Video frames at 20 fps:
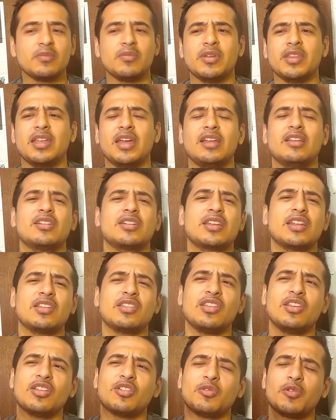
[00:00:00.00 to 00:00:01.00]
But then I looked
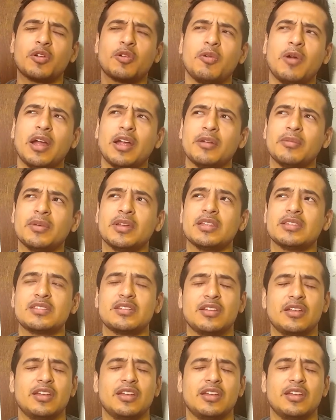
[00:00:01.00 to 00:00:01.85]
at the other requirements.